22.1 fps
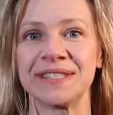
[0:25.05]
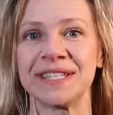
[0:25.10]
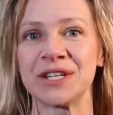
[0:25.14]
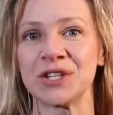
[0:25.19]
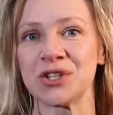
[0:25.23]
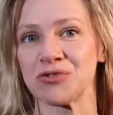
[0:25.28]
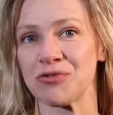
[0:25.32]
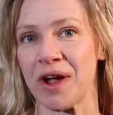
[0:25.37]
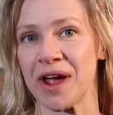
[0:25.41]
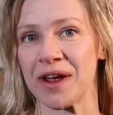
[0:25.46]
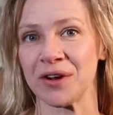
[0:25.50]

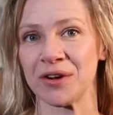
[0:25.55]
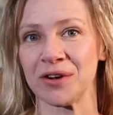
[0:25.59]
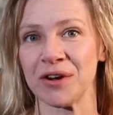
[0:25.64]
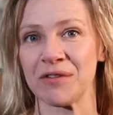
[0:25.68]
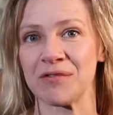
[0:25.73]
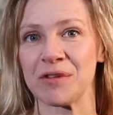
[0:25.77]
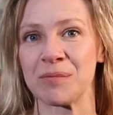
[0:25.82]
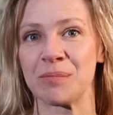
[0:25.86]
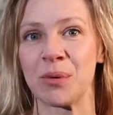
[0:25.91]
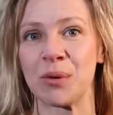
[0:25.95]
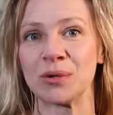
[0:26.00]
ditch rider
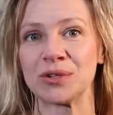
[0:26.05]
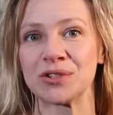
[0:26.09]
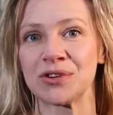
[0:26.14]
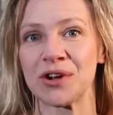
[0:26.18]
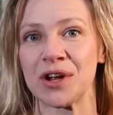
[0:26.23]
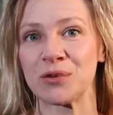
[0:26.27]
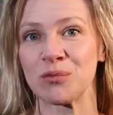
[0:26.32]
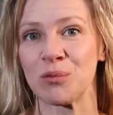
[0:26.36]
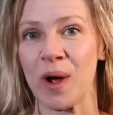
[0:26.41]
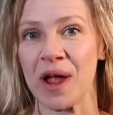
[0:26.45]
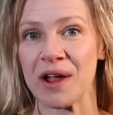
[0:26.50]
of the
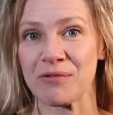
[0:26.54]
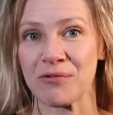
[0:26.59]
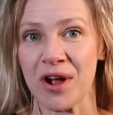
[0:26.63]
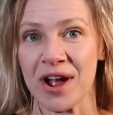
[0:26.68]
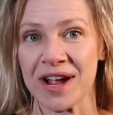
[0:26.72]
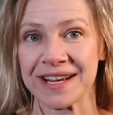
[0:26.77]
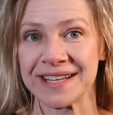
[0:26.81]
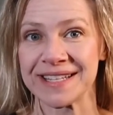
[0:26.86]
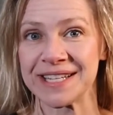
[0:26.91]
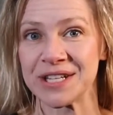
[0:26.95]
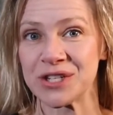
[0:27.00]
Boulder and White
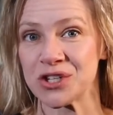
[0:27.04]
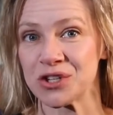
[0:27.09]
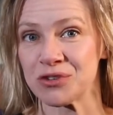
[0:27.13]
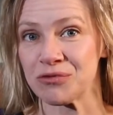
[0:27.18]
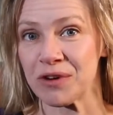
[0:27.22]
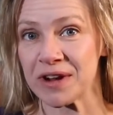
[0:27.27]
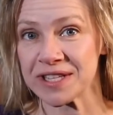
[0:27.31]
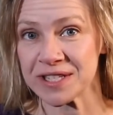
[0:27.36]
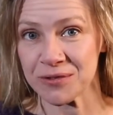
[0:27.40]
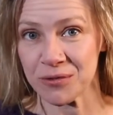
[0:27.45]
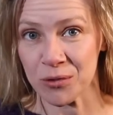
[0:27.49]
Rock Ditch
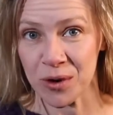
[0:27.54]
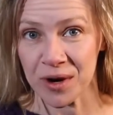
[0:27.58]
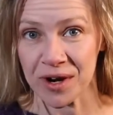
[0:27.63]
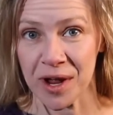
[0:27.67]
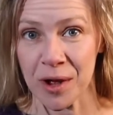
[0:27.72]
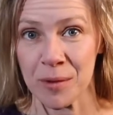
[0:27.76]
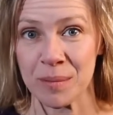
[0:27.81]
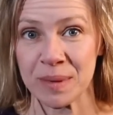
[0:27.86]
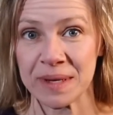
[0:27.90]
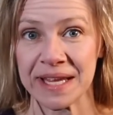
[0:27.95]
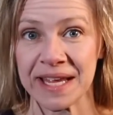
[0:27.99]
and Reservoir
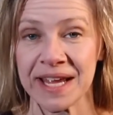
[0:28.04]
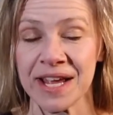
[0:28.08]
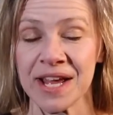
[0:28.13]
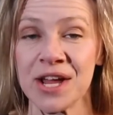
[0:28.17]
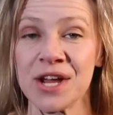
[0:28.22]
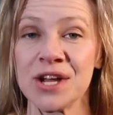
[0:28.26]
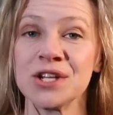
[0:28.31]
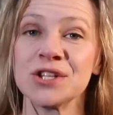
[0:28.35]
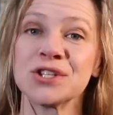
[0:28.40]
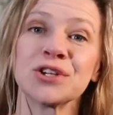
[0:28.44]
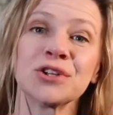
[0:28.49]
Company,
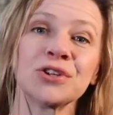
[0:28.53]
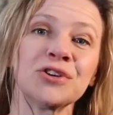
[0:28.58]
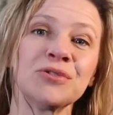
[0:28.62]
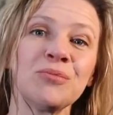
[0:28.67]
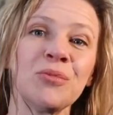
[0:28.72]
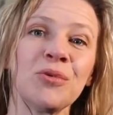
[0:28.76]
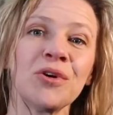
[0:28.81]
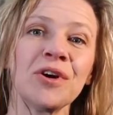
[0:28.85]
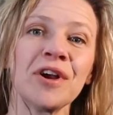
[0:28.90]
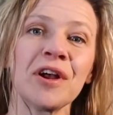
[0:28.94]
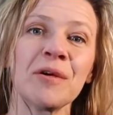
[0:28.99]
to
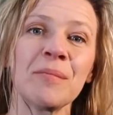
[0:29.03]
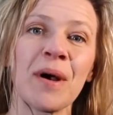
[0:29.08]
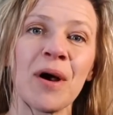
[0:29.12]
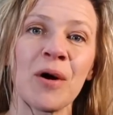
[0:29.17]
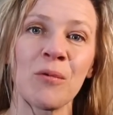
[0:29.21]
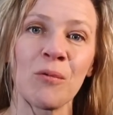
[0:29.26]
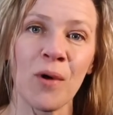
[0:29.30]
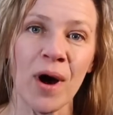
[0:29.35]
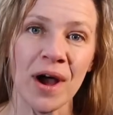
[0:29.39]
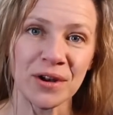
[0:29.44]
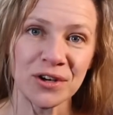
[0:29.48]
learn more
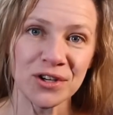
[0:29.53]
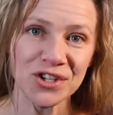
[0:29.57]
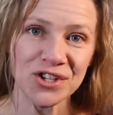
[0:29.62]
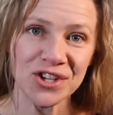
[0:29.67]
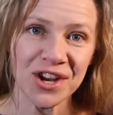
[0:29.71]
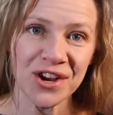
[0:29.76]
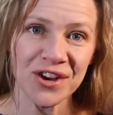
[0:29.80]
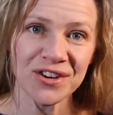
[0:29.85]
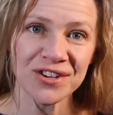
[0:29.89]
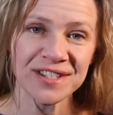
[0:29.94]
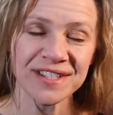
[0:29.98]
about water
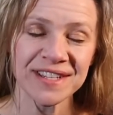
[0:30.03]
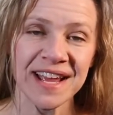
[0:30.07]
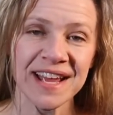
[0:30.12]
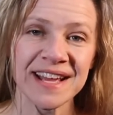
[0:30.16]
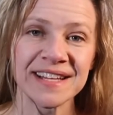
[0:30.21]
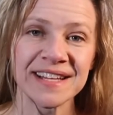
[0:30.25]
shares,